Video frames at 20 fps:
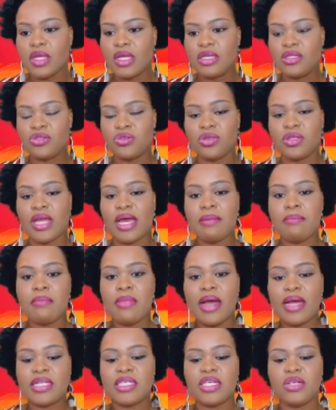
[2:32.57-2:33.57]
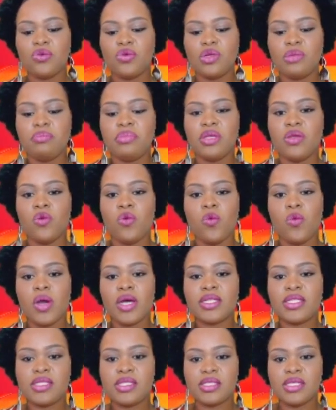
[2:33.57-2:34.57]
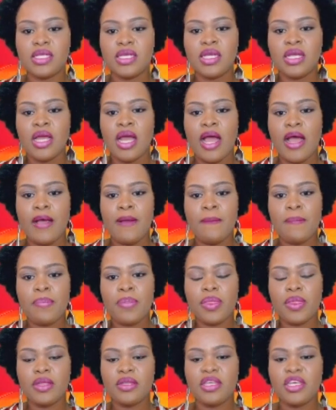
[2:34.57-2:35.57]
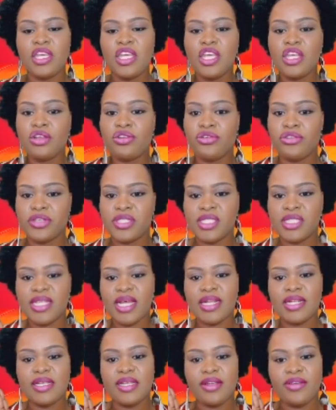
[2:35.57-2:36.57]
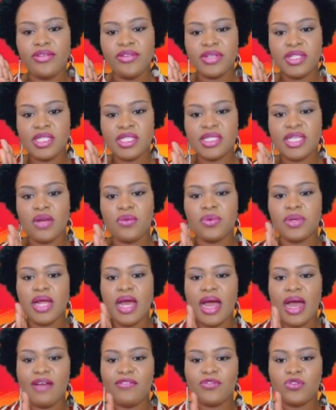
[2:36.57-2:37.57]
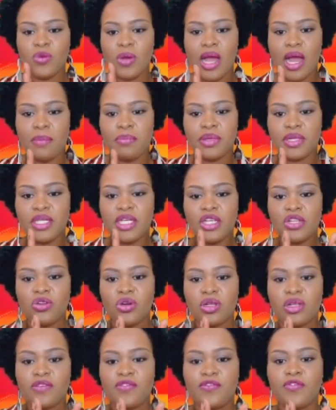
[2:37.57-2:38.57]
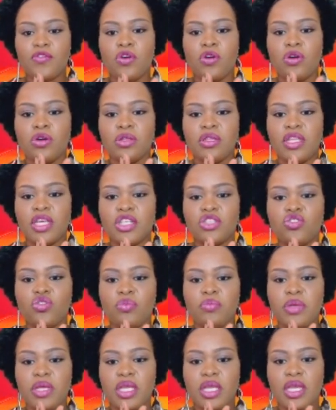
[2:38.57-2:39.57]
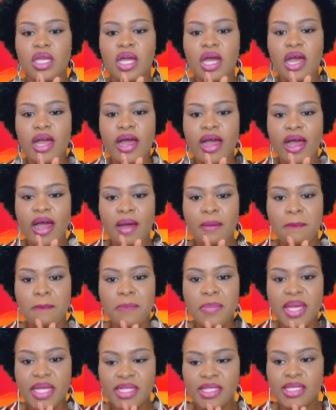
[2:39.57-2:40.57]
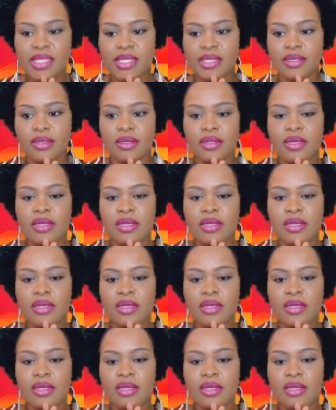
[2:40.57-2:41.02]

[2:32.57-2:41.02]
So that margin would be what the increases and decreases that would have to happen in order for there to be a meeting